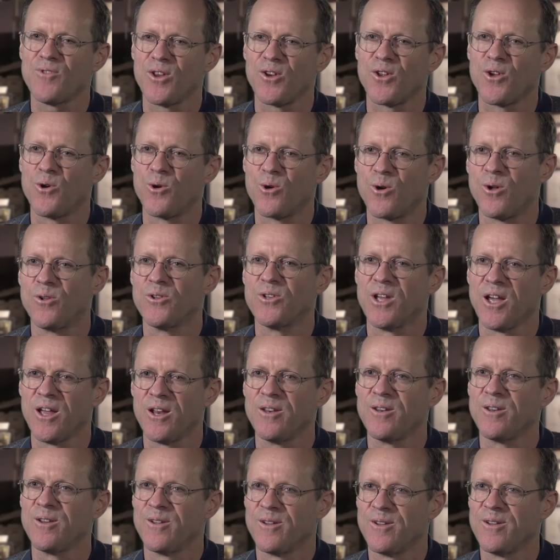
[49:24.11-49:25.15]
that Google
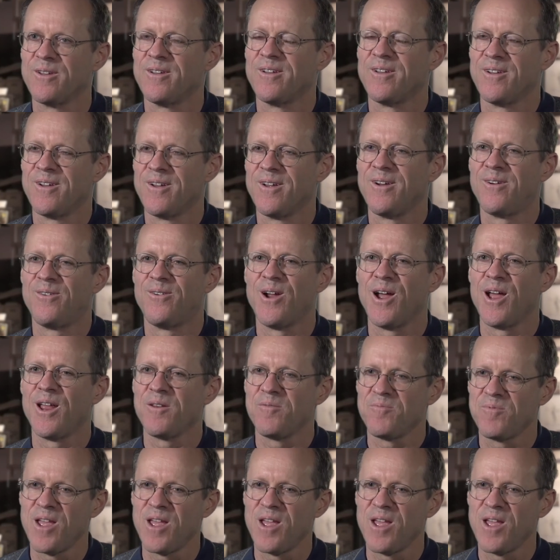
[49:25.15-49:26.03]
did, right?